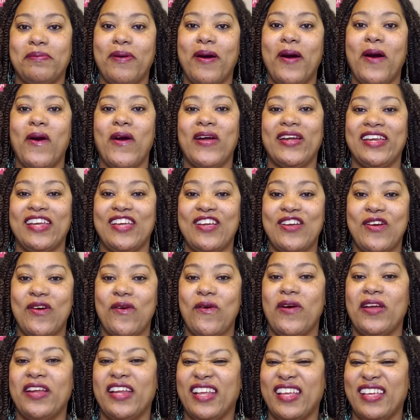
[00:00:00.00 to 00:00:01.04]
party
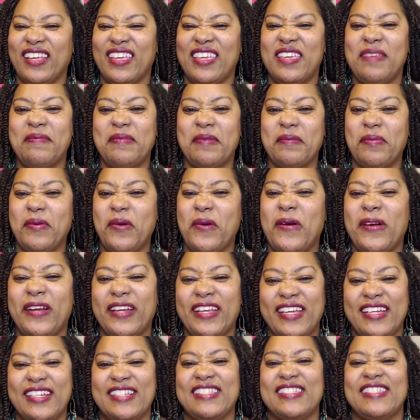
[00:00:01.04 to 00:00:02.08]
going and keep the
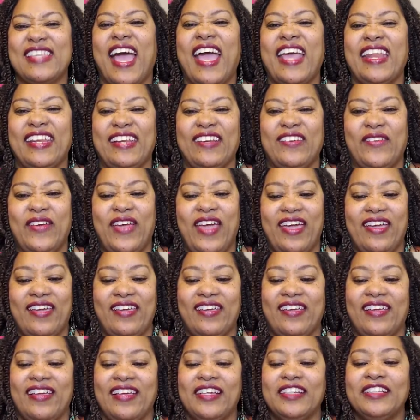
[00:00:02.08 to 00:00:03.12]
party excited,
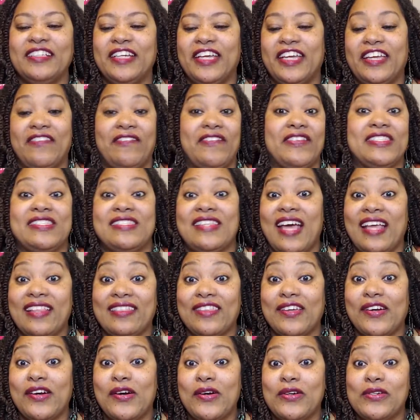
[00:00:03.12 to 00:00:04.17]
okay? If it's
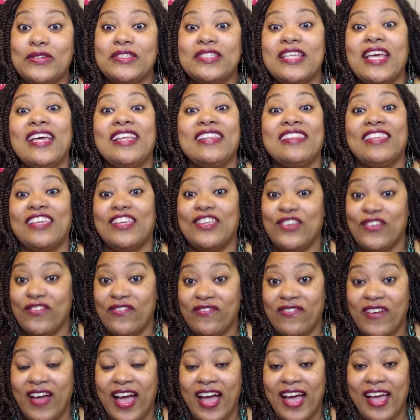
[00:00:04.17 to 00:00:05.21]
not the host, then you
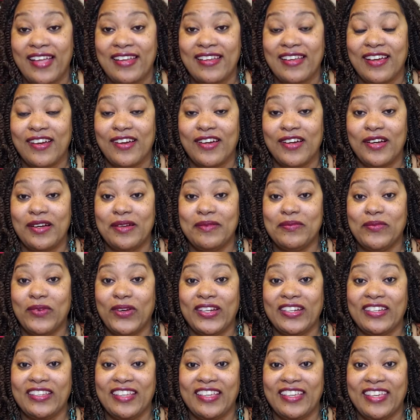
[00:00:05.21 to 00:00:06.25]
find
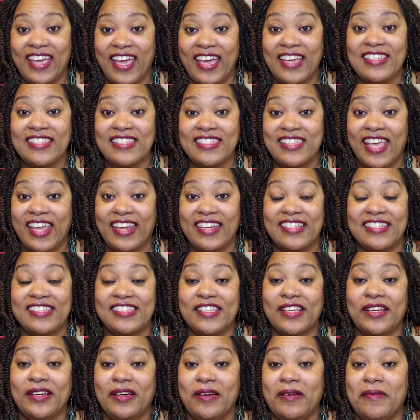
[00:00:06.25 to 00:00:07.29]
one of the guests that
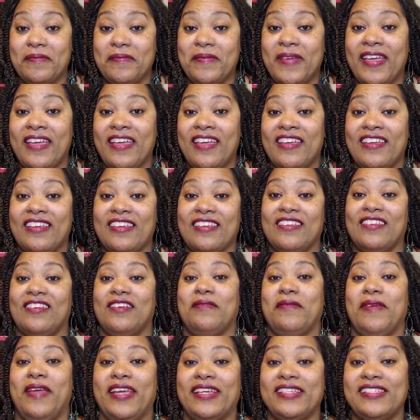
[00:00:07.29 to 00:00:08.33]
is
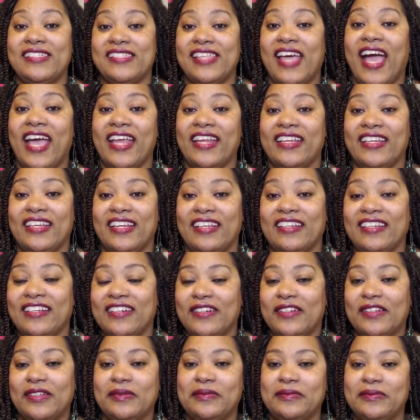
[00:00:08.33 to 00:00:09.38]
excited and
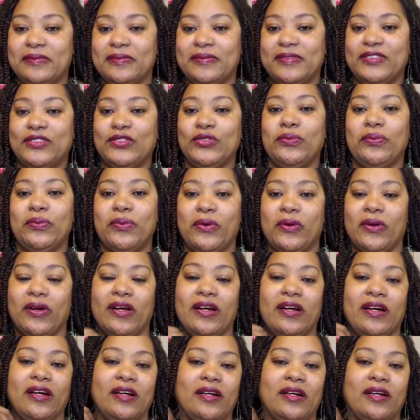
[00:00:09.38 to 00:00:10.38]
super